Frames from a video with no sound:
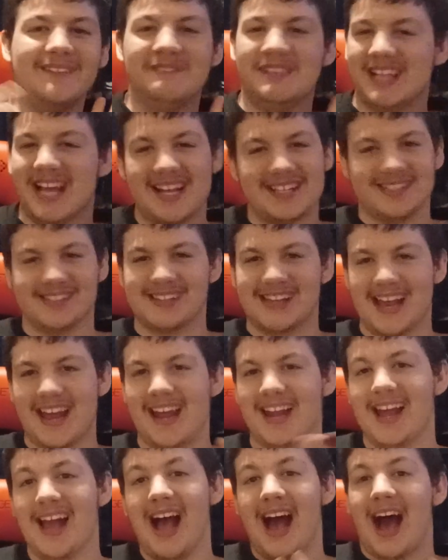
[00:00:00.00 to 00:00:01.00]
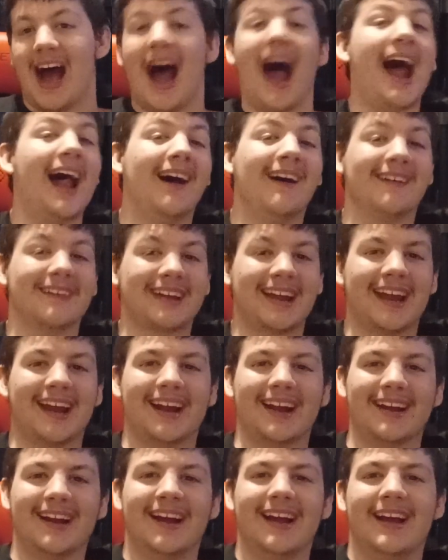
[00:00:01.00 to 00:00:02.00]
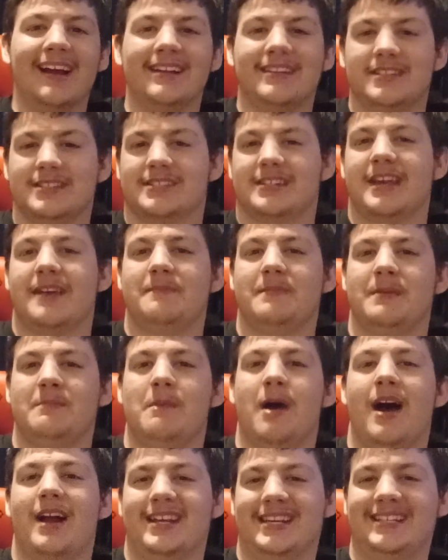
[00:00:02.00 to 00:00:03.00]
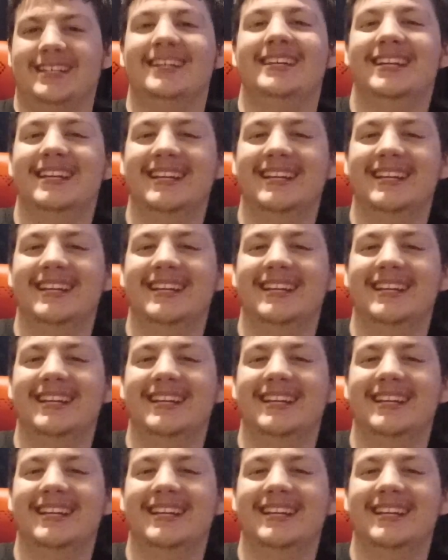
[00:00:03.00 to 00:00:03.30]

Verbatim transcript: that's okay. I don't care. Just give me money.